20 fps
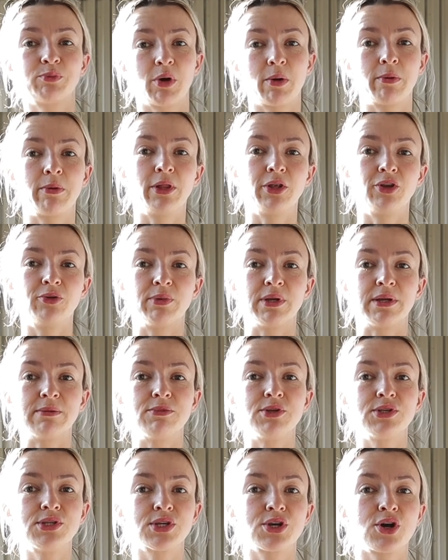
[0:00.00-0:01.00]
to pop a little bit of
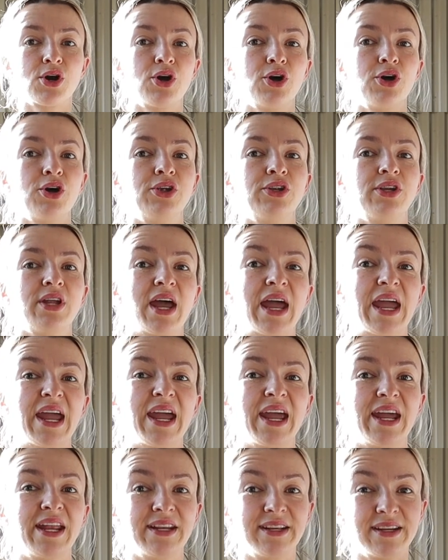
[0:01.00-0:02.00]
music on
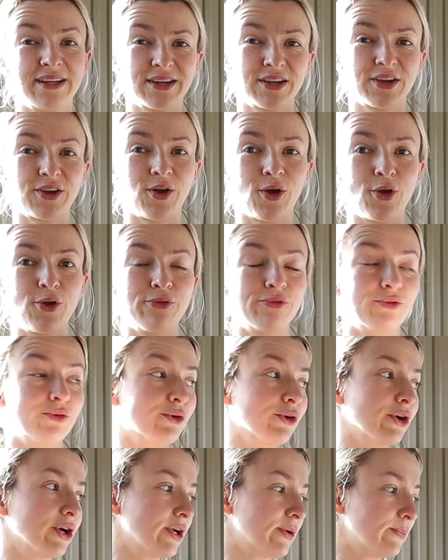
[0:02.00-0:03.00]
and go
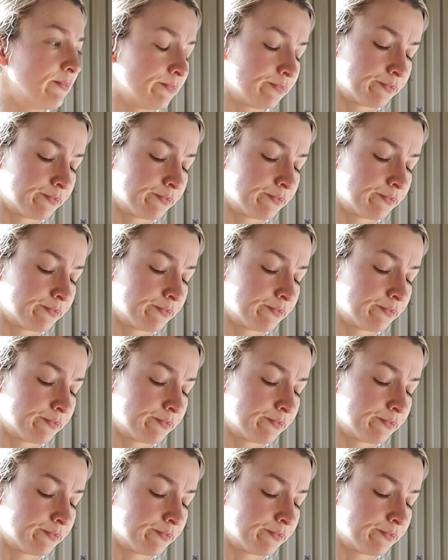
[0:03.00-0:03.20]
for it.